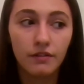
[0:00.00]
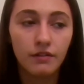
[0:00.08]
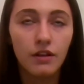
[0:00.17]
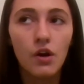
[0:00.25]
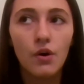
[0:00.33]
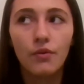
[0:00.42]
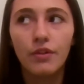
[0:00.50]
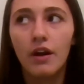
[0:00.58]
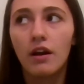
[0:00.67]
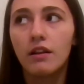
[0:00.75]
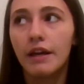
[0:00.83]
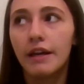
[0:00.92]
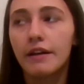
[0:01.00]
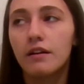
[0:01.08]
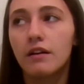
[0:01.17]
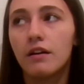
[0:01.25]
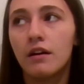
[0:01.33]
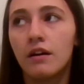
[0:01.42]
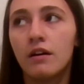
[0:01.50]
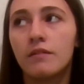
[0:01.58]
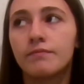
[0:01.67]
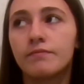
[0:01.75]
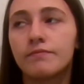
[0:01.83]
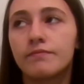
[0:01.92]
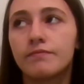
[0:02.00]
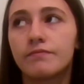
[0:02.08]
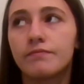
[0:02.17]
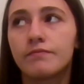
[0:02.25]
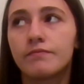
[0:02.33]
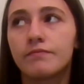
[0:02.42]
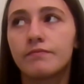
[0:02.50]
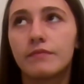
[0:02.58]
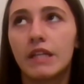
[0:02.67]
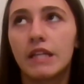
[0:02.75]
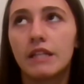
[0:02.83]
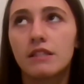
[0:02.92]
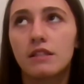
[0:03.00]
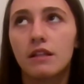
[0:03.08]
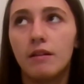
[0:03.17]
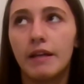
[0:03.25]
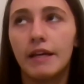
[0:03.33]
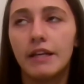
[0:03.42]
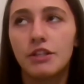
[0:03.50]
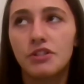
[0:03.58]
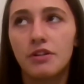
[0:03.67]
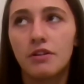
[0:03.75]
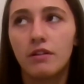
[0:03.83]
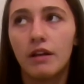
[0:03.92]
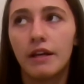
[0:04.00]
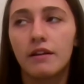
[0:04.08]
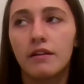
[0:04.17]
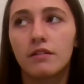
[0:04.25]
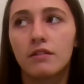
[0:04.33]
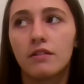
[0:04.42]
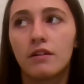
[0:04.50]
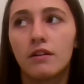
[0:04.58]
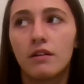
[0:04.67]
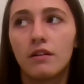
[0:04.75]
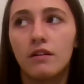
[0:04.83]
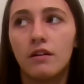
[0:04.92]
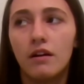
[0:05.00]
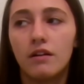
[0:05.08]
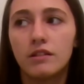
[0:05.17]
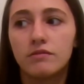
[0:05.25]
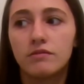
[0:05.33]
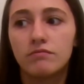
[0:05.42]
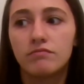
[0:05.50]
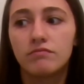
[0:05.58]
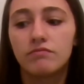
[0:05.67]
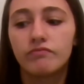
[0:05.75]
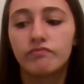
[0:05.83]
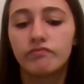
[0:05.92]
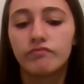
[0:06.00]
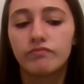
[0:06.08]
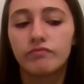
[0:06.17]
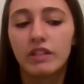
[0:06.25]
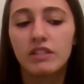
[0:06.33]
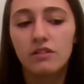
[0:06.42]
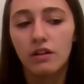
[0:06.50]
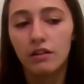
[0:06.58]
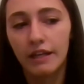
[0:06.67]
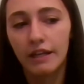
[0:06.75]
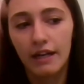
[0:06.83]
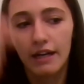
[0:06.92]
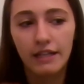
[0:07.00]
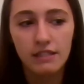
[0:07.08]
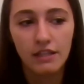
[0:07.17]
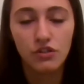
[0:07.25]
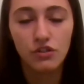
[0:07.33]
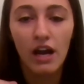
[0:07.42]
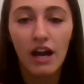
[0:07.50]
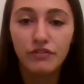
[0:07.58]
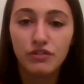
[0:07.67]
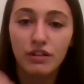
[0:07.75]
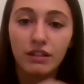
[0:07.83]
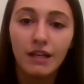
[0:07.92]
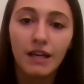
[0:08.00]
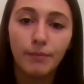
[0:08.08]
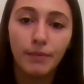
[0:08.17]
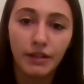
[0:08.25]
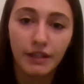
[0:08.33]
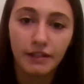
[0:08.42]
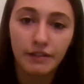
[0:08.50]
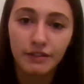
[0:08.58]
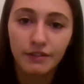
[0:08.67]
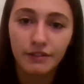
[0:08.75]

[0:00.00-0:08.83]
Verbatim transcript: No, they are like, um, it is a glacier, like, um, it's not like ice, ice, you have to climb in it.